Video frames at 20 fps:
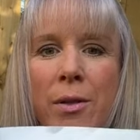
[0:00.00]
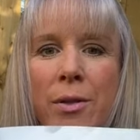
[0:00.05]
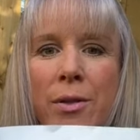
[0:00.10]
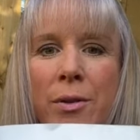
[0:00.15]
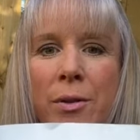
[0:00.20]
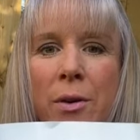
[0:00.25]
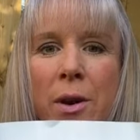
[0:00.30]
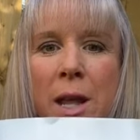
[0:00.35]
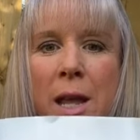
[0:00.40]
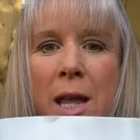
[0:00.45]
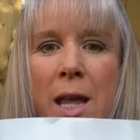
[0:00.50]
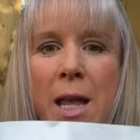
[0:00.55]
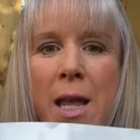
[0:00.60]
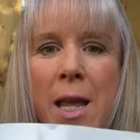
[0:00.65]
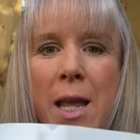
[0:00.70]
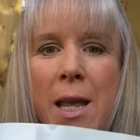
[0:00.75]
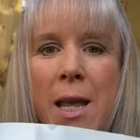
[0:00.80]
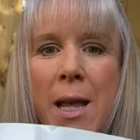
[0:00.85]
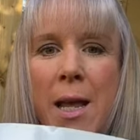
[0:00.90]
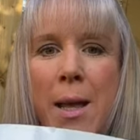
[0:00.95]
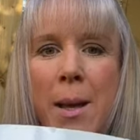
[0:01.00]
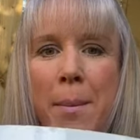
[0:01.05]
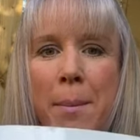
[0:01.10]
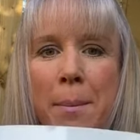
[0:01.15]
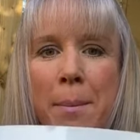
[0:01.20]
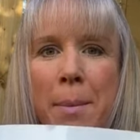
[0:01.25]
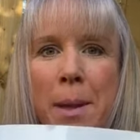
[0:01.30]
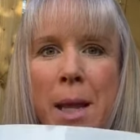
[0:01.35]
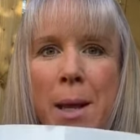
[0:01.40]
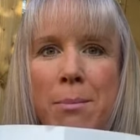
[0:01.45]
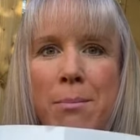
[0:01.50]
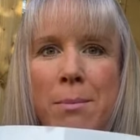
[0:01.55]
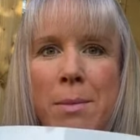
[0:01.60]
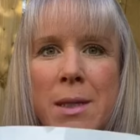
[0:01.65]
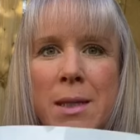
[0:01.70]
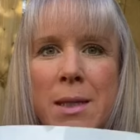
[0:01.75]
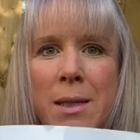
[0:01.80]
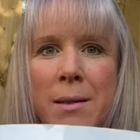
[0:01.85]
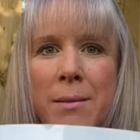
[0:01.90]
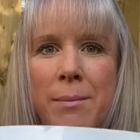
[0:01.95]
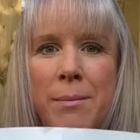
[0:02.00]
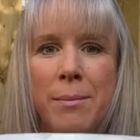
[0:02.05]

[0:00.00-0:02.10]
three plums,